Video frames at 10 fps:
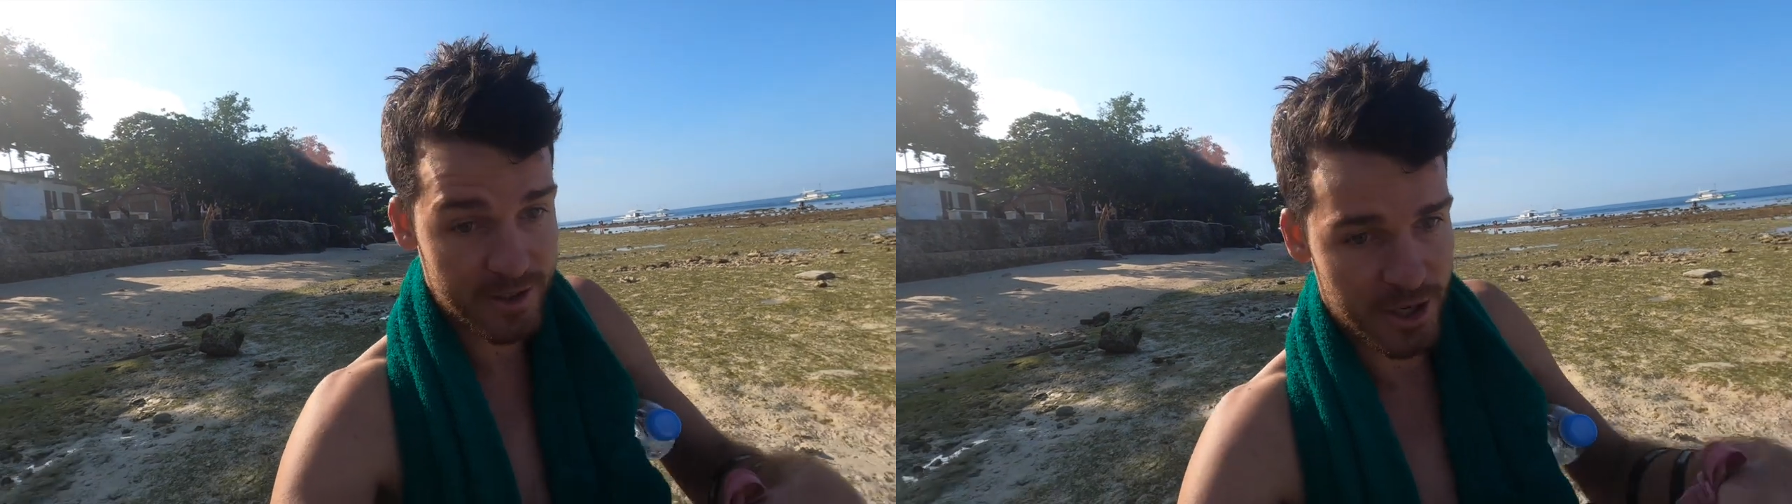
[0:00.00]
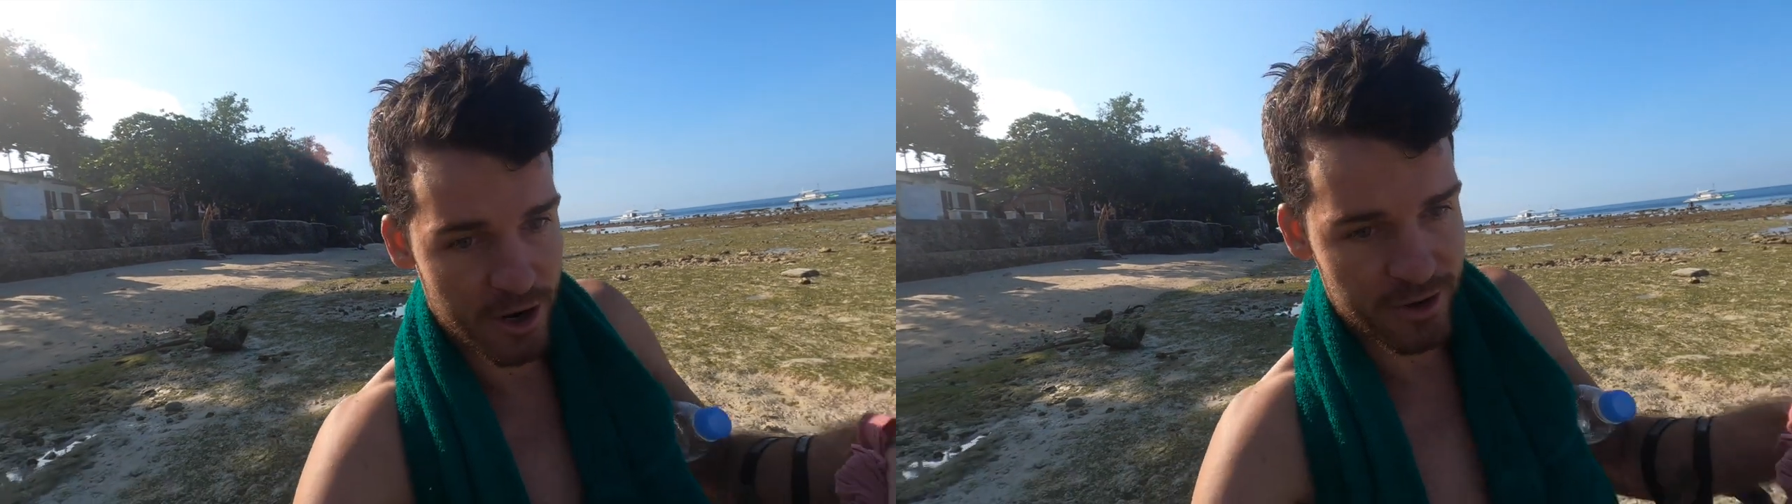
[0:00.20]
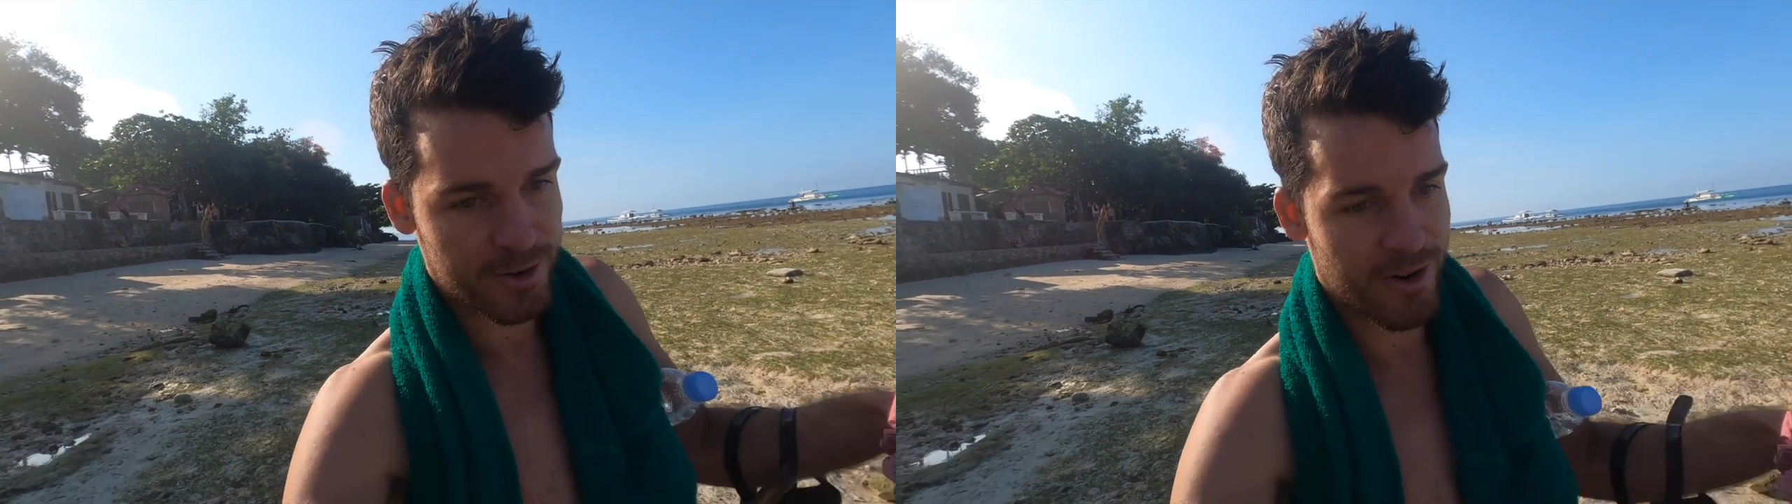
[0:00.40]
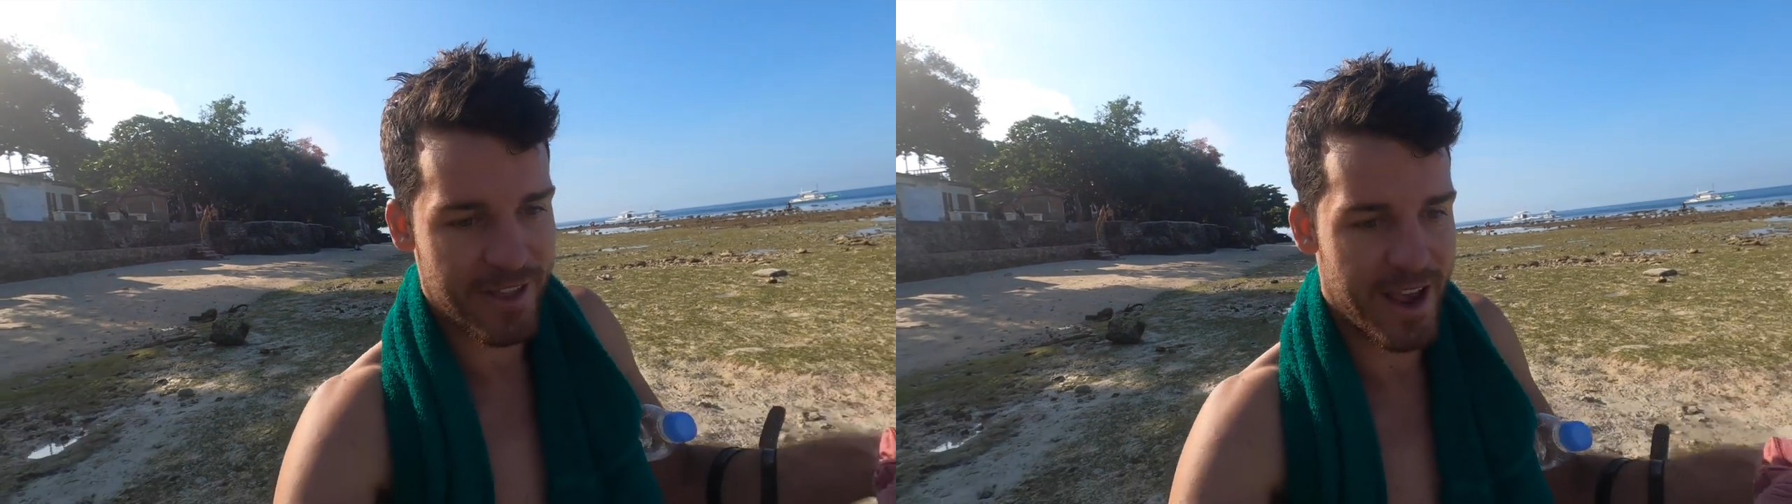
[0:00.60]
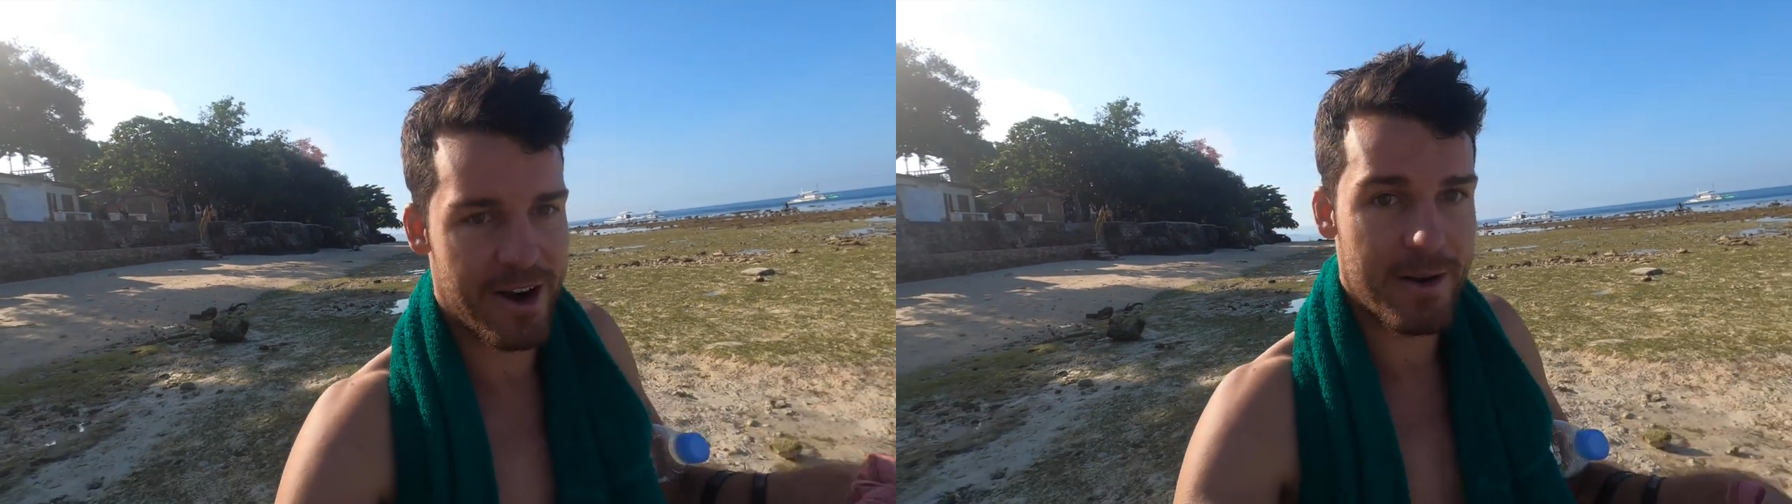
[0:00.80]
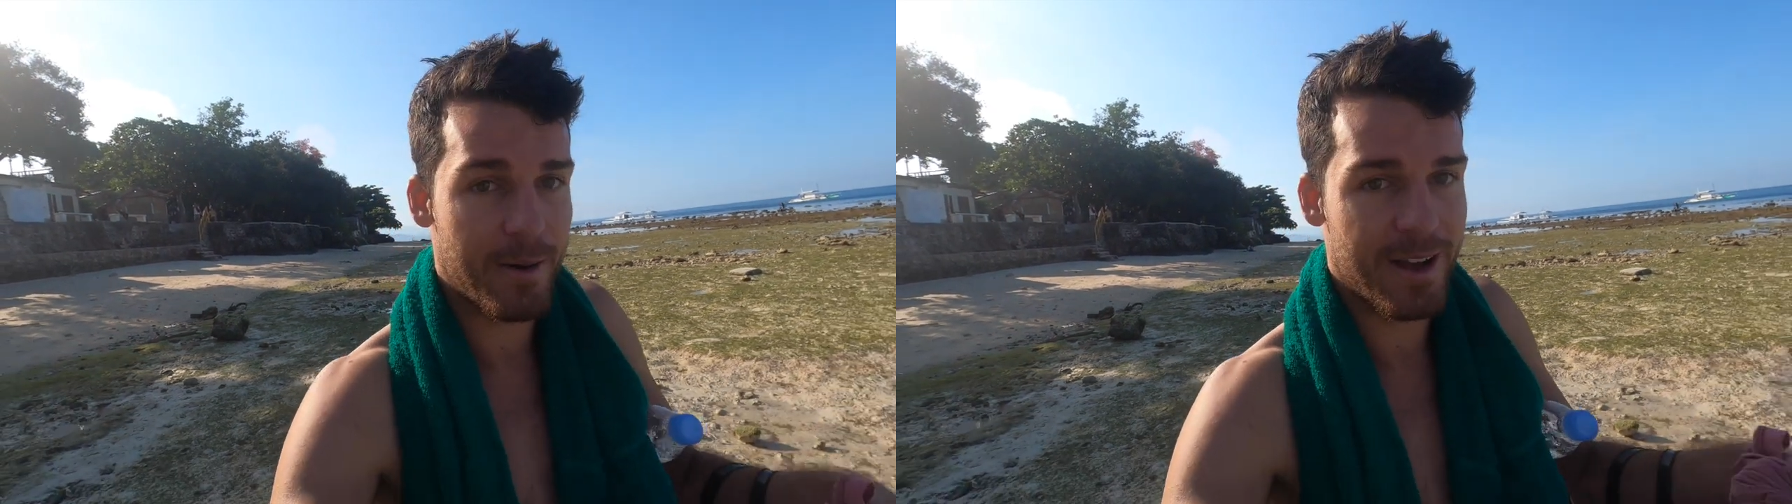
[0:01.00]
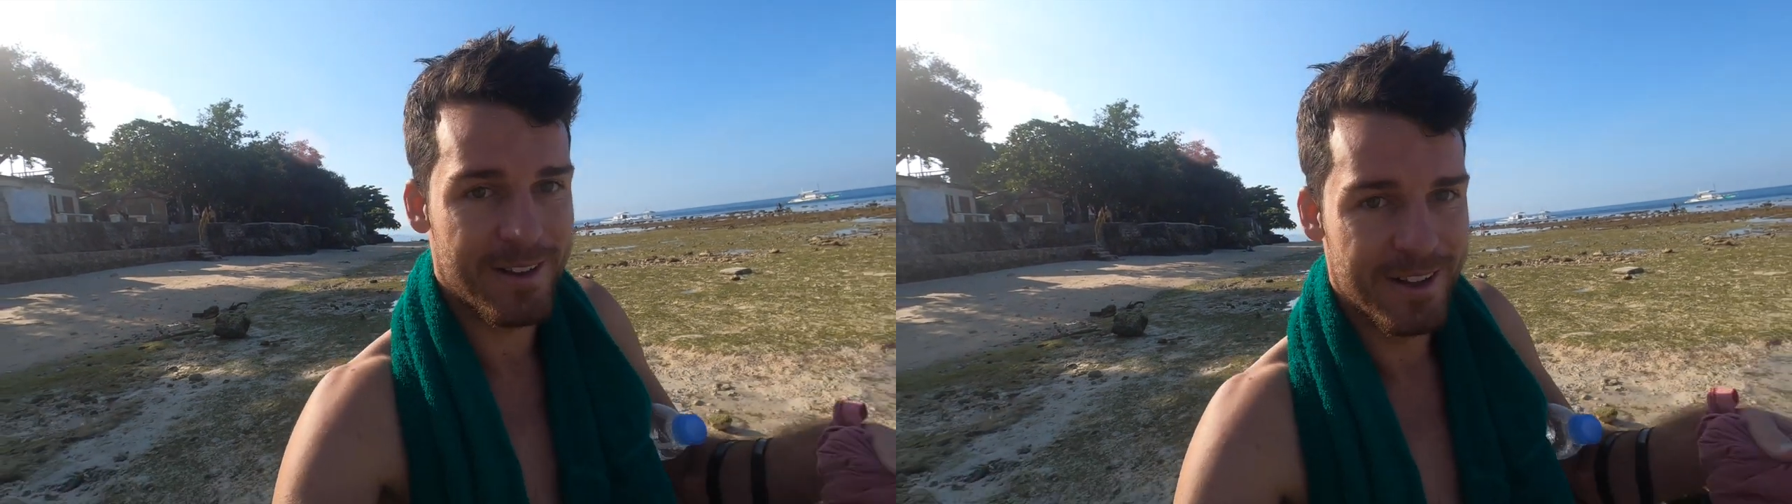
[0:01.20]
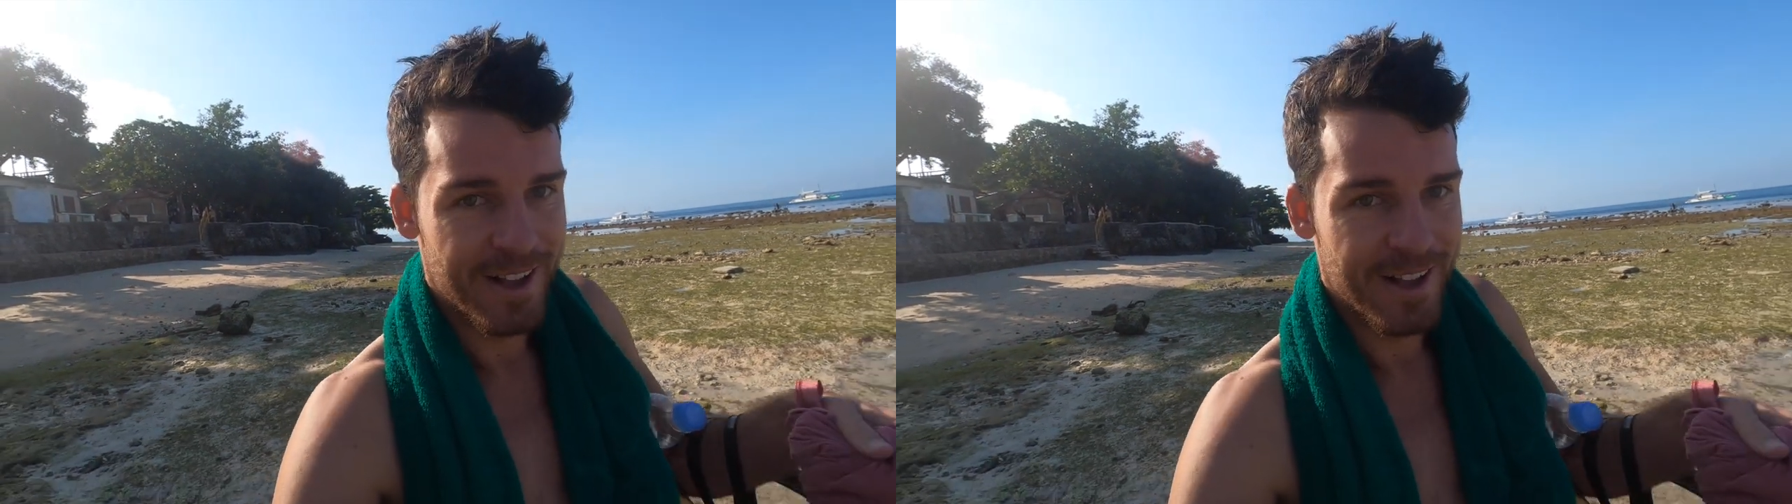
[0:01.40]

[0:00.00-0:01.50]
is turtles around the area, but